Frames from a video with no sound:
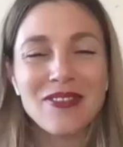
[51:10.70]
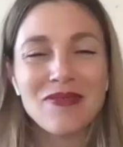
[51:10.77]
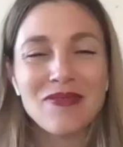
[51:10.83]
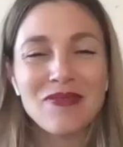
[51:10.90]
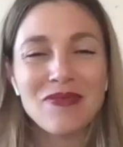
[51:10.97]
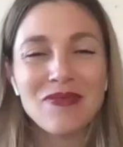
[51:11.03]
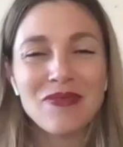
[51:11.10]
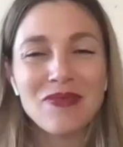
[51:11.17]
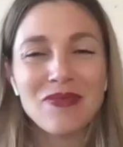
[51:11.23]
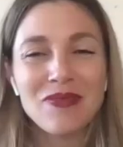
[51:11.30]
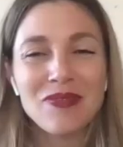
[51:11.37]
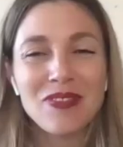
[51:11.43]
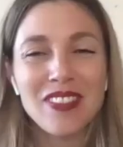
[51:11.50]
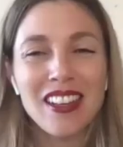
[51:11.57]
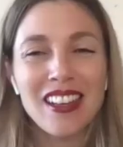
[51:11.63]
don't know.
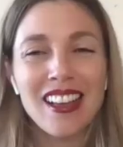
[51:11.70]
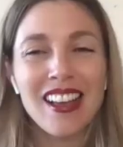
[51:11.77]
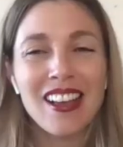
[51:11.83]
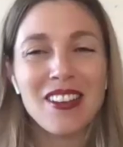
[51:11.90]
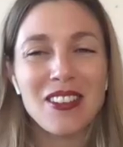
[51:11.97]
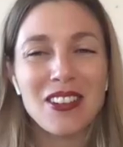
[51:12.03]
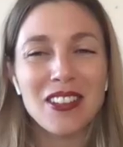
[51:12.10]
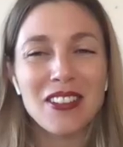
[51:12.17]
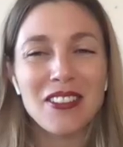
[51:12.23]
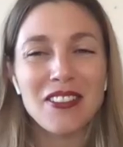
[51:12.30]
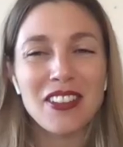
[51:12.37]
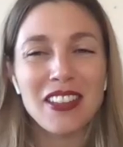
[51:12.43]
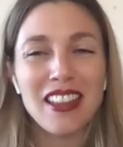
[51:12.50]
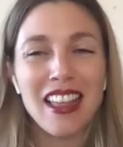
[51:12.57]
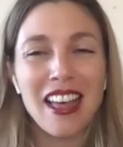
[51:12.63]

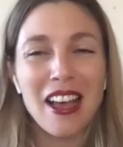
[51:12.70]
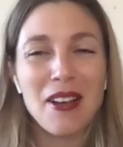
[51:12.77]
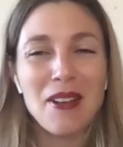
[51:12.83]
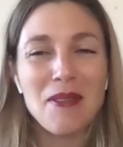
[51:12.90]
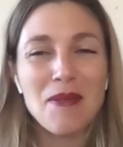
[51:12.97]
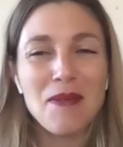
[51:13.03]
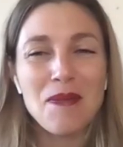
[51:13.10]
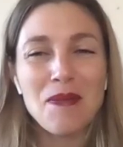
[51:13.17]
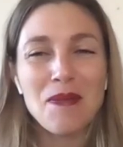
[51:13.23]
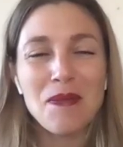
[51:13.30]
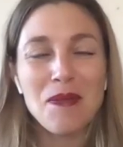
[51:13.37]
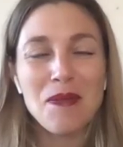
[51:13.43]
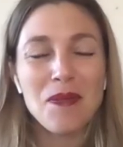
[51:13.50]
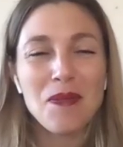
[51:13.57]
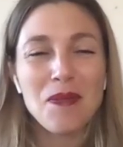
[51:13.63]
Never a dull moment.